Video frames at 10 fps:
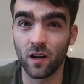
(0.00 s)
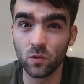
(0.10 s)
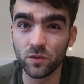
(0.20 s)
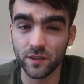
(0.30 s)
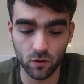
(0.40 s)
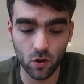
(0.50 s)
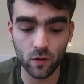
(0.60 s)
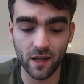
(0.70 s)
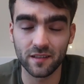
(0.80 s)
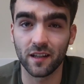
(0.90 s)
I also know
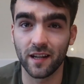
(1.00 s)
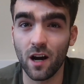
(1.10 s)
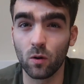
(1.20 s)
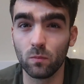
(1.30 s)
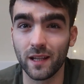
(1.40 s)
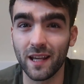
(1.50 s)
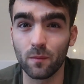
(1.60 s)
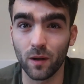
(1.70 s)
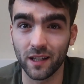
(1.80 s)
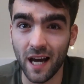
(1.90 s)
that it's going to help me
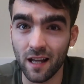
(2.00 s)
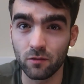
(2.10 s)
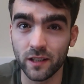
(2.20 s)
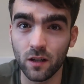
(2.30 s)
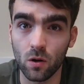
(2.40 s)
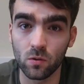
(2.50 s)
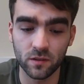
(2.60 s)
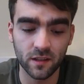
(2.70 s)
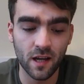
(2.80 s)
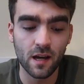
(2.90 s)
hit my calorie
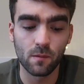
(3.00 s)
goals,